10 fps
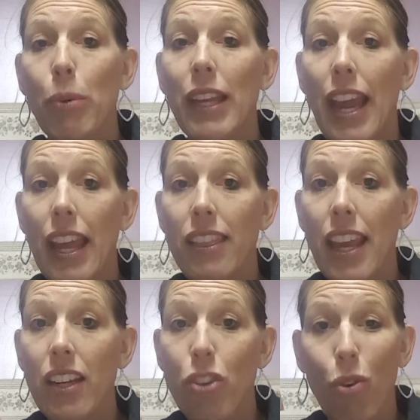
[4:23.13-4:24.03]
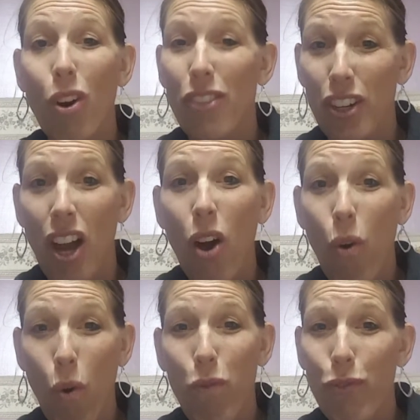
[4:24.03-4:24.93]
but they're not
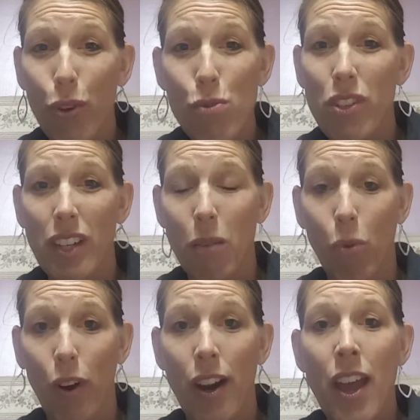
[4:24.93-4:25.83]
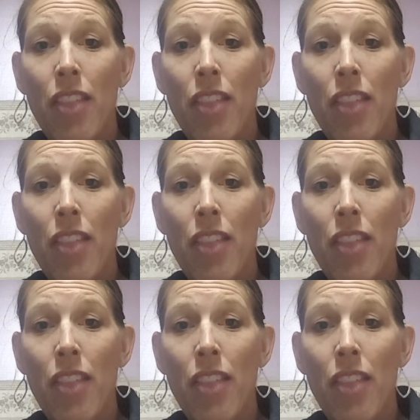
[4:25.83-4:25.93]
whole foods anymore.